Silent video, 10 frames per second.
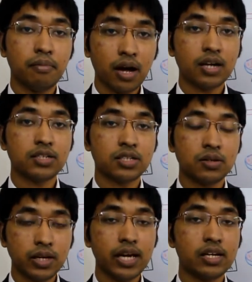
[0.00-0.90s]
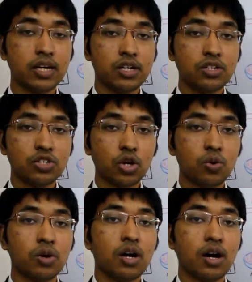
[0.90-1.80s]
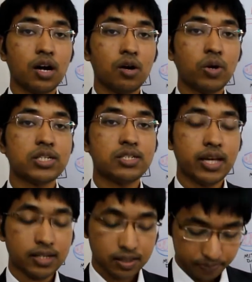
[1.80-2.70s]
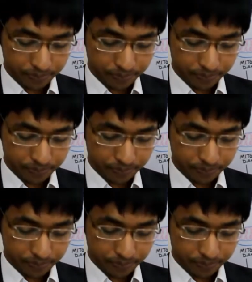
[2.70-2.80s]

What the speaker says: blood. Okay, so what is that?